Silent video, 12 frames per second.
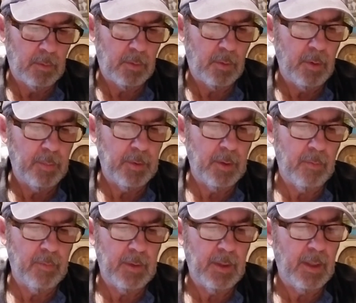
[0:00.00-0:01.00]
scripture of
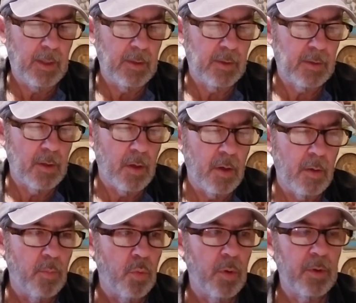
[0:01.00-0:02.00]
the day is
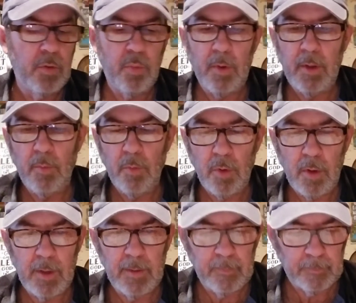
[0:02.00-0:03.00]
Psalm
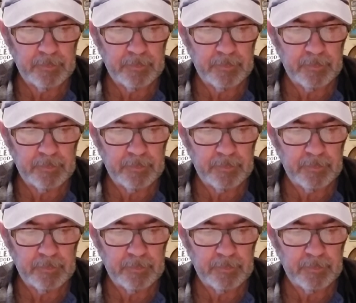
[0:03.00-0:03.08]
121.